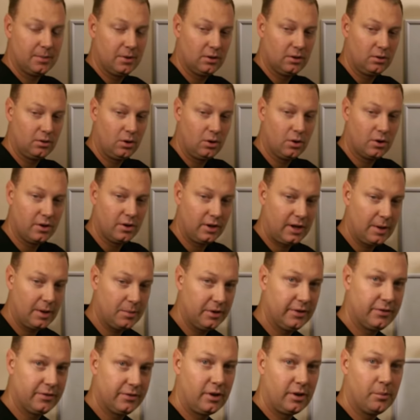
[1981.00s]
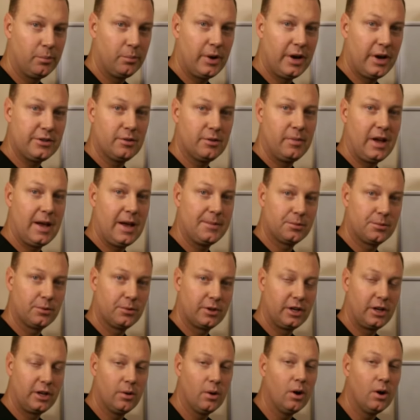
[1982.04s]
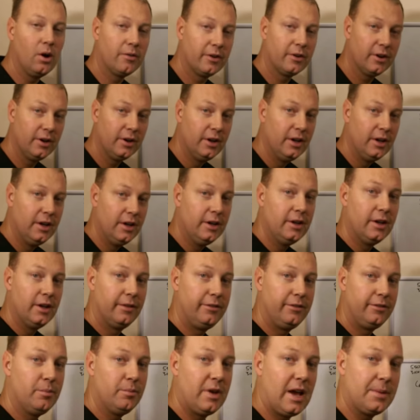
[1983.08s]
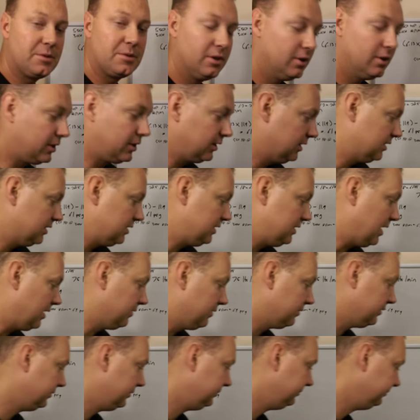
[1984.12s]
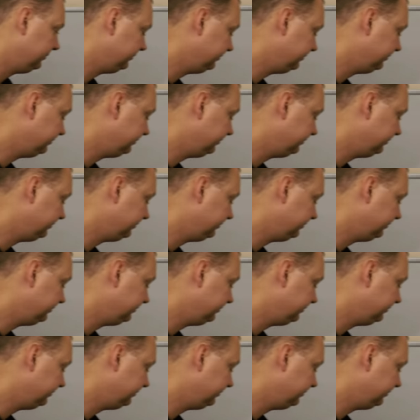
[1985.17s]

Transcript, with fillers: and I'm going to go to a couple different compressor maps. We're going to go over a few maps and look at this stuff.